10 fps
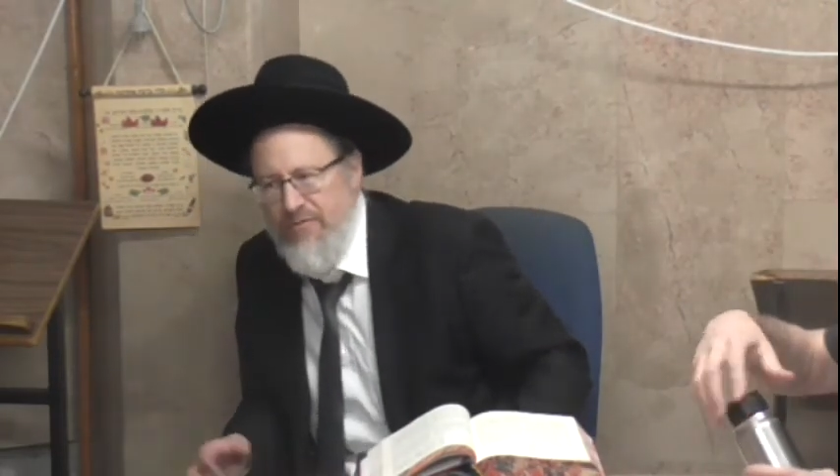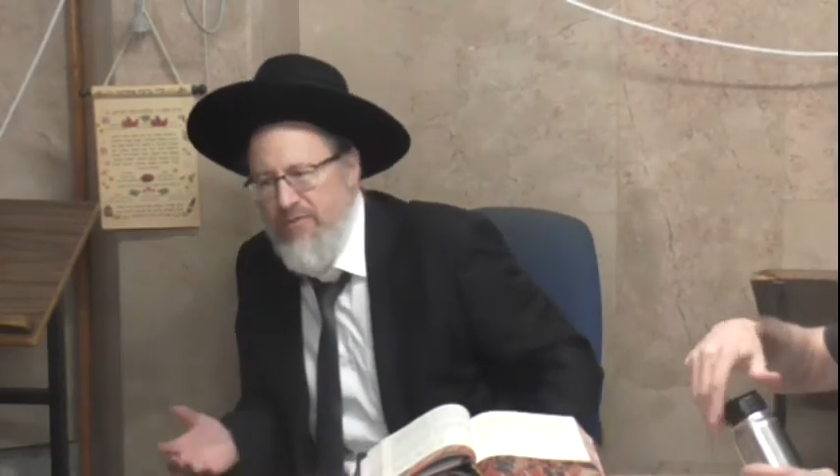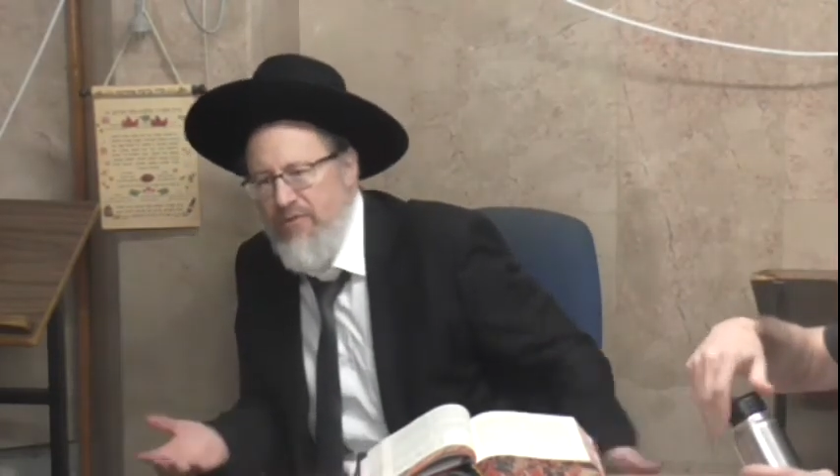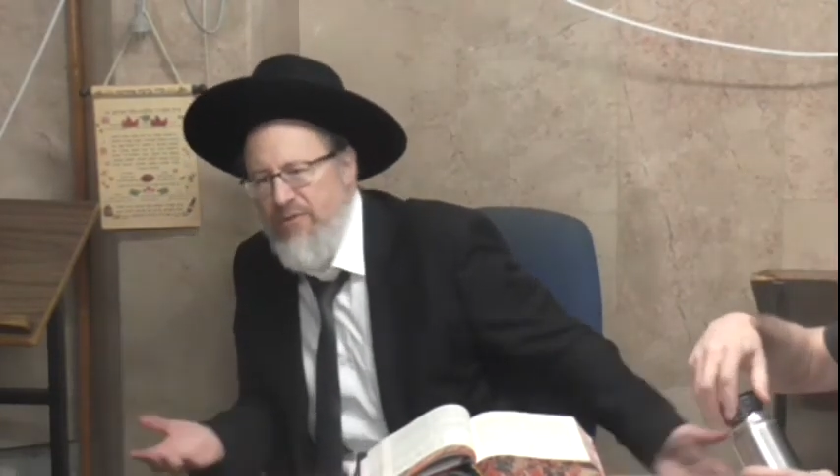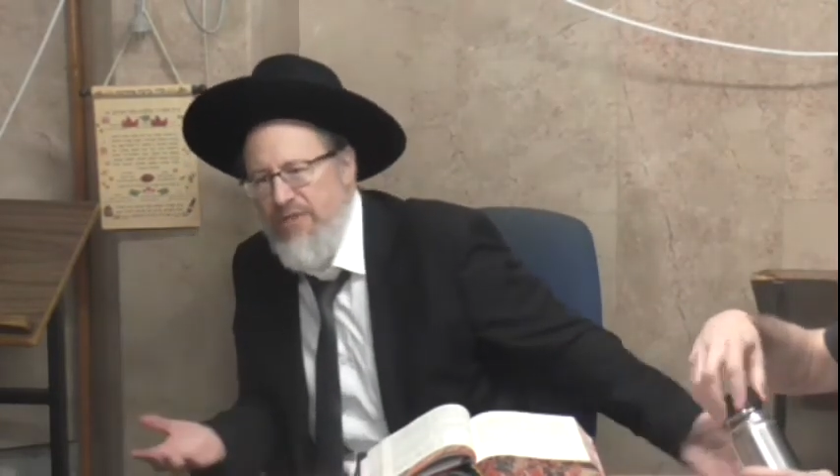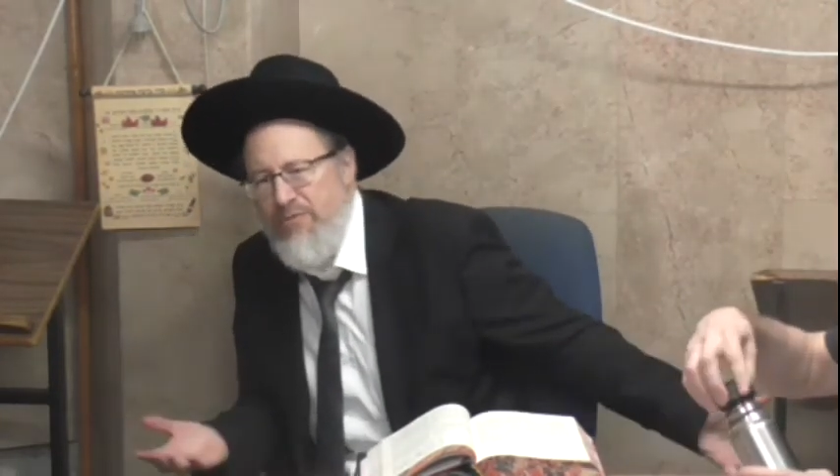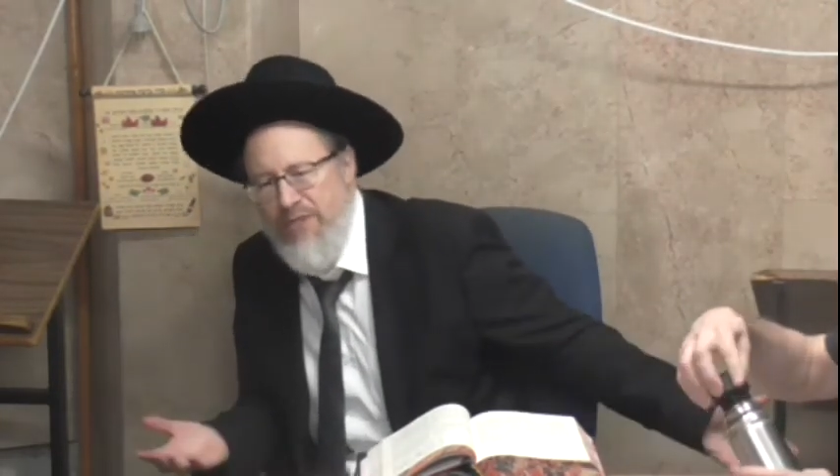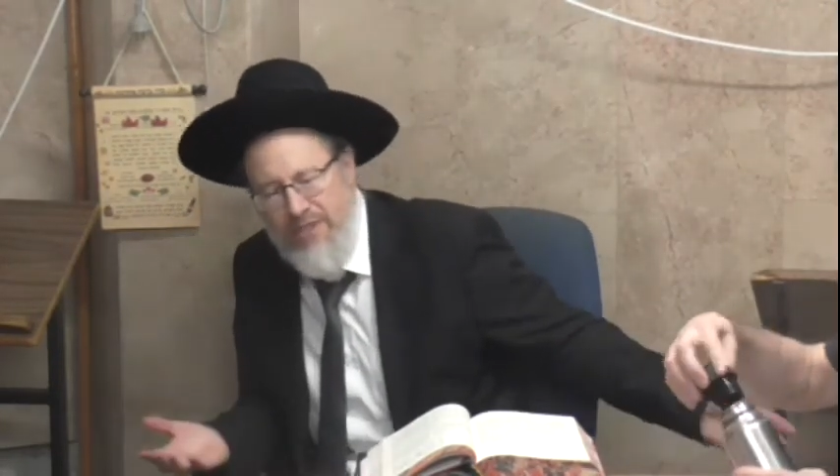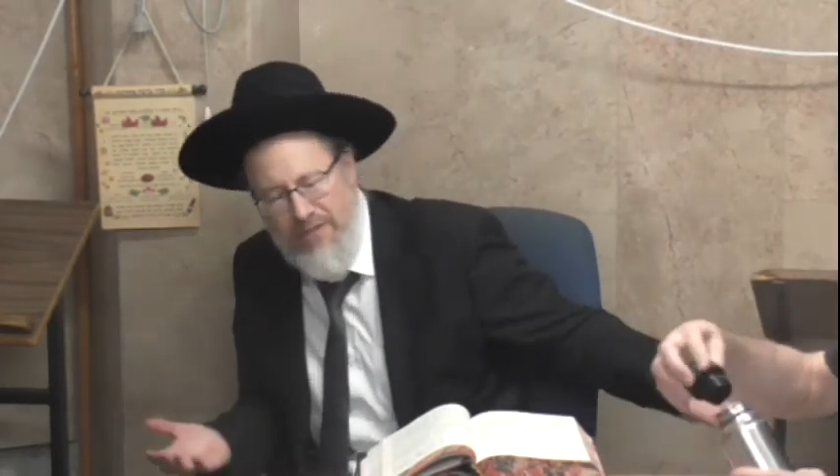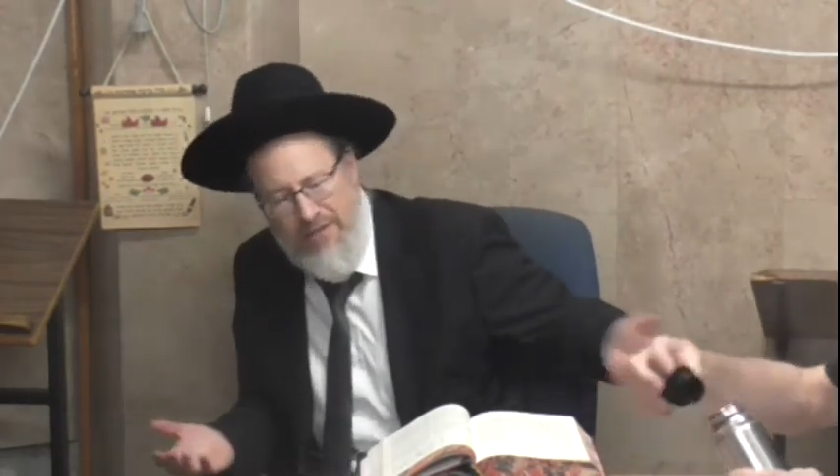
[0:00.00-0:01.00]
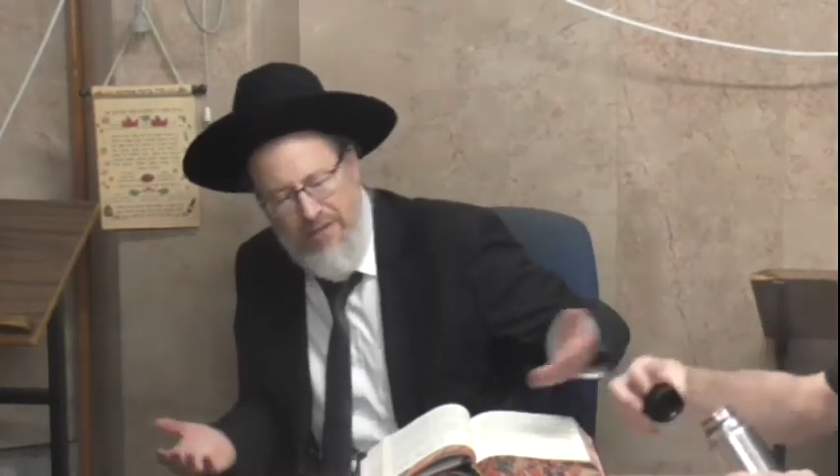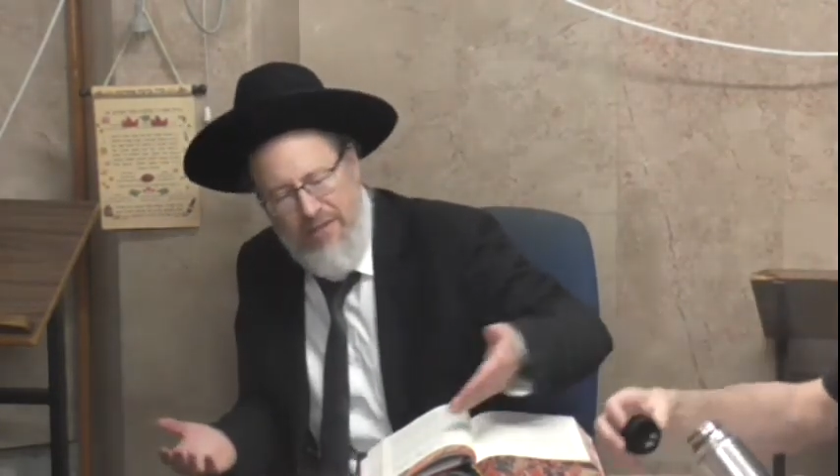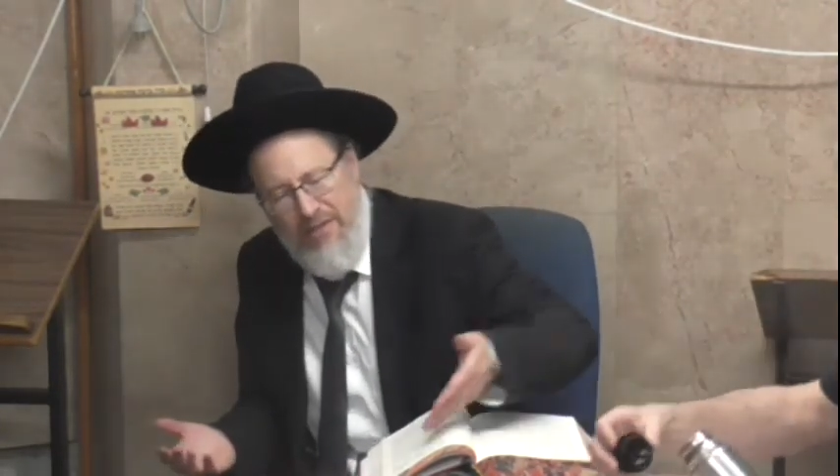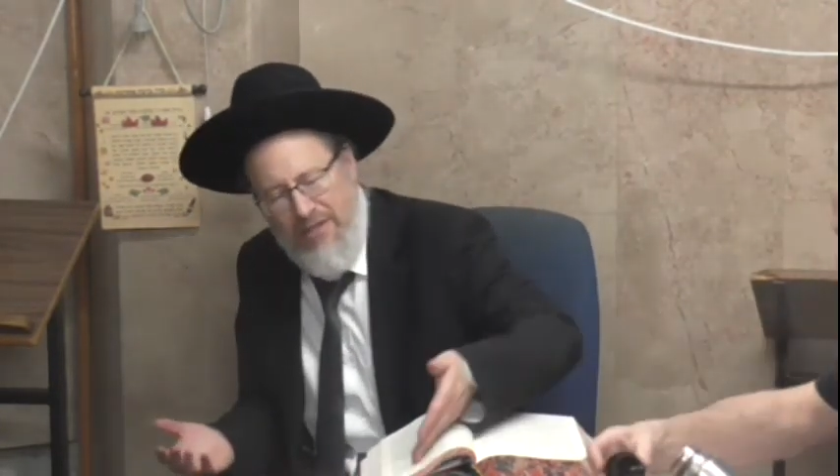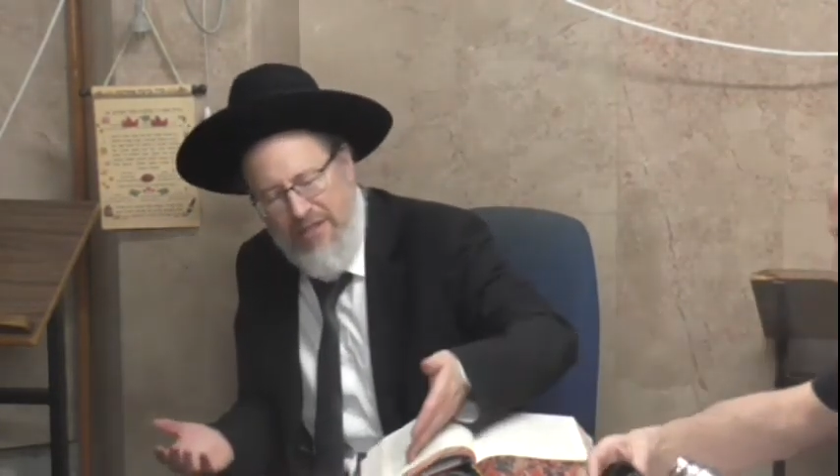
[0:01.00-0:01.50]
So what do you mean?
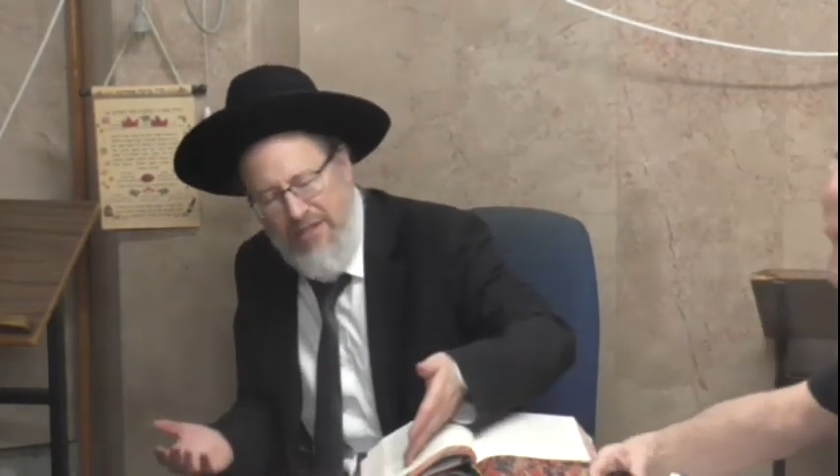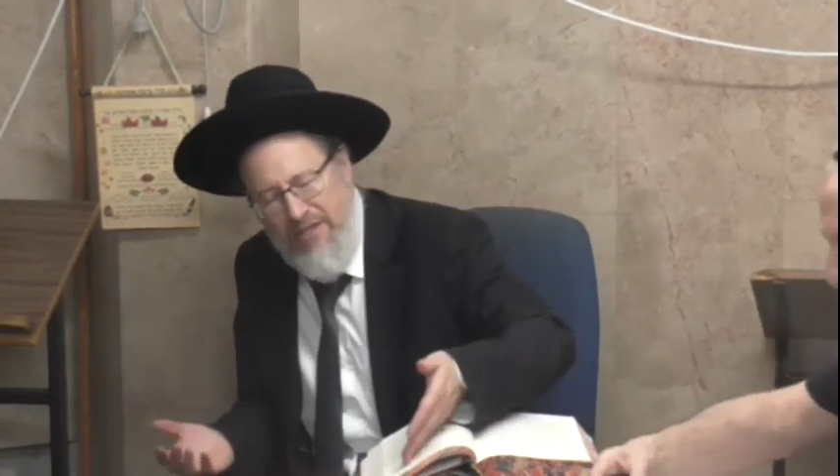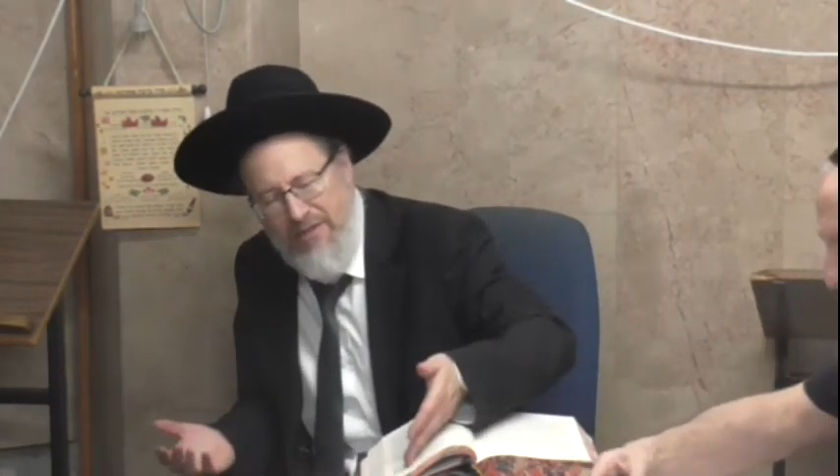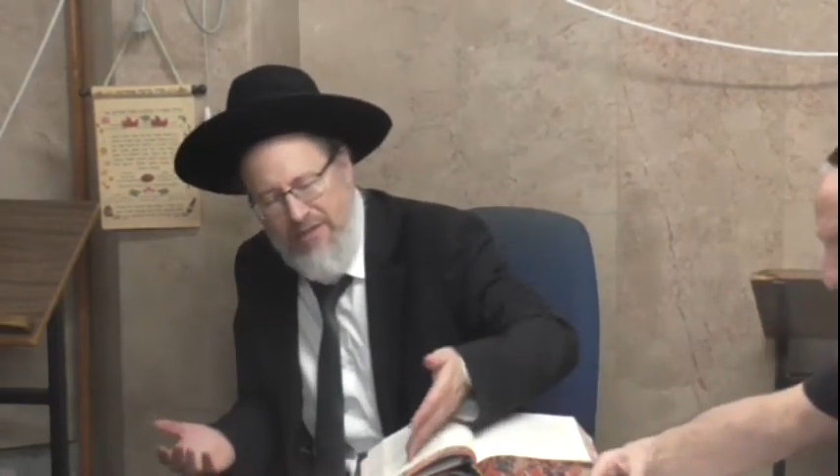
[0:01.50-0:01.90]
Here